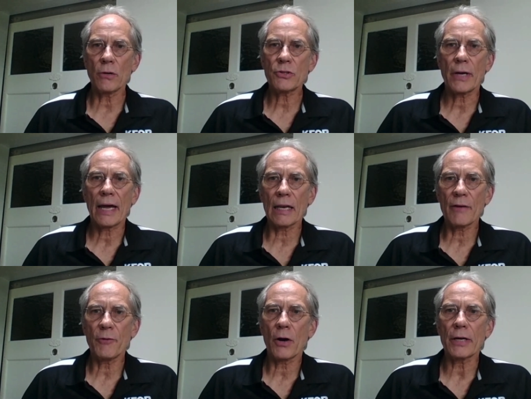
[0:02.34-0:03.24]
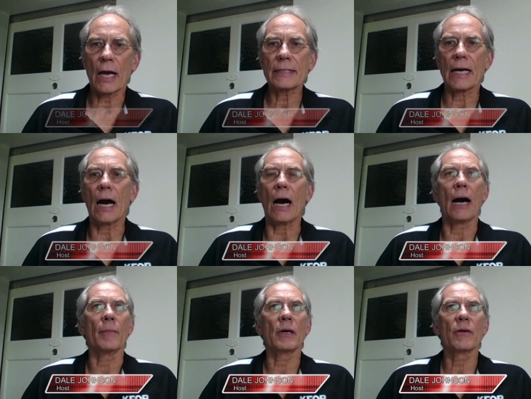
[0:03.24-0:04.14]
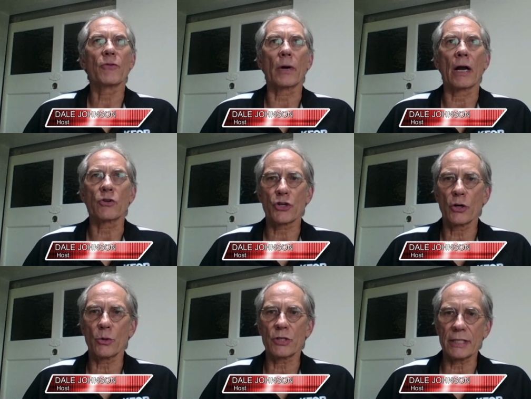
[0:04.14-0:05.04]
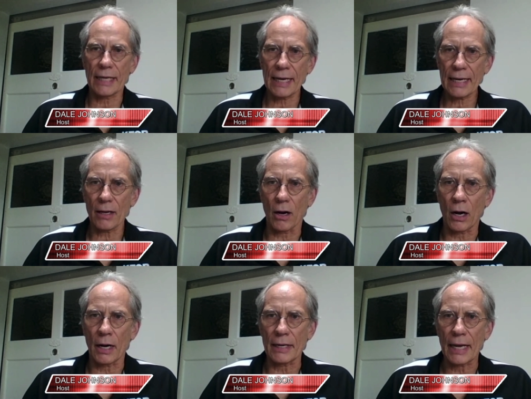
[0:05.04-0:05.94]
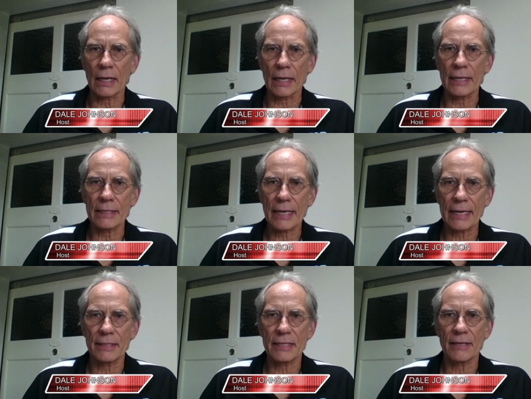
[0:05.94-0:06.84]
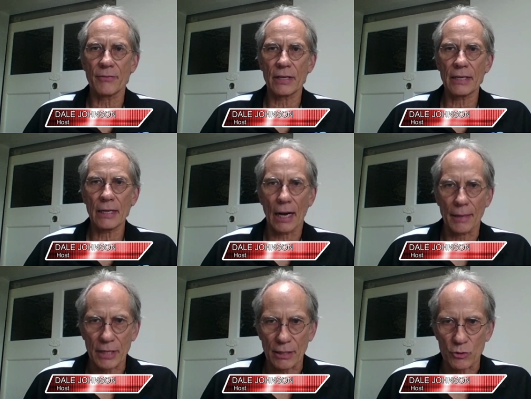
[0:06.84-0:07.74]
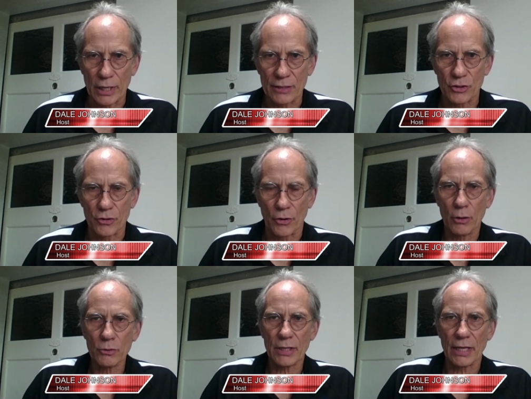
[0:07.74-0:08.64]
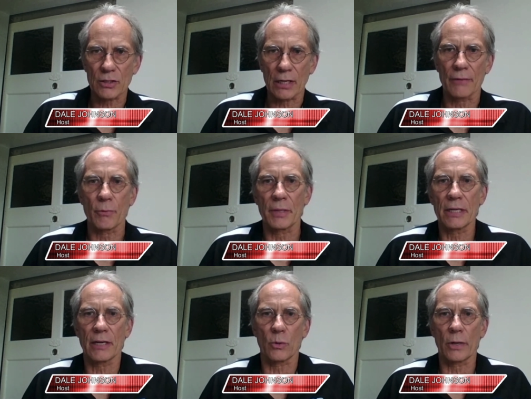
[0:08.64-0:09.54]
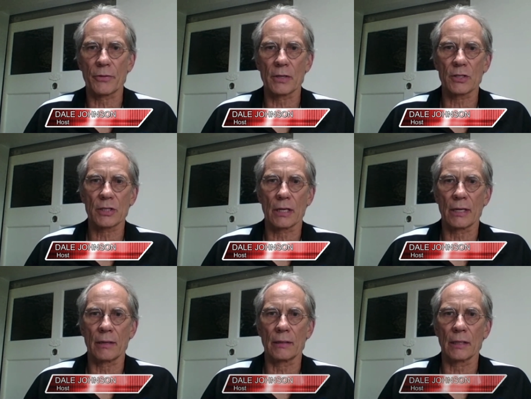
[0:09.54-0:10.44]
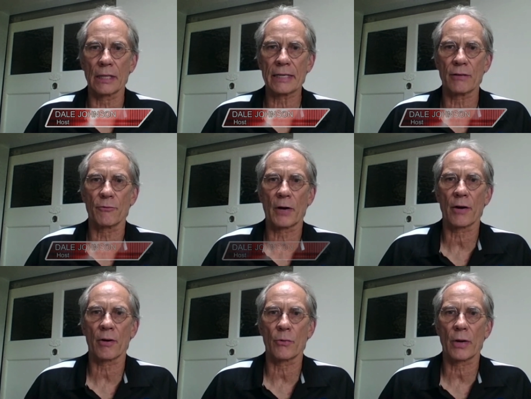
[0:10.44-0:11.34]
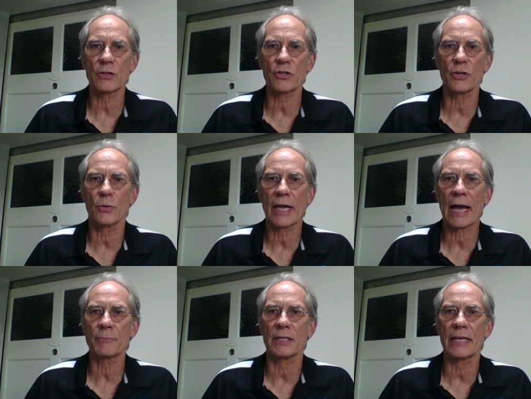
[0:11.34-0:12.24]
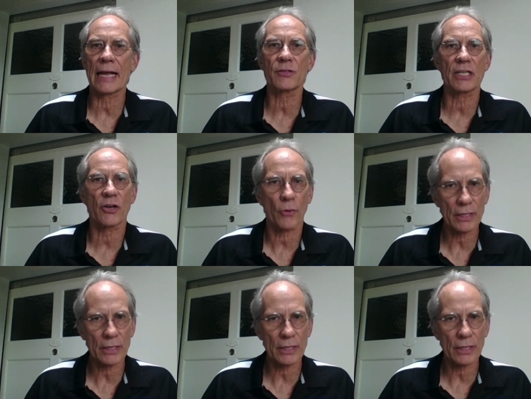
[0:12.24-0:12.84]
We go to LFR.com for our show today on LNK TV. I'm Dale Johnson, your host. Thanks a lot for being here with us. Uh, Lincoln Fire and Rescue Captain Nancy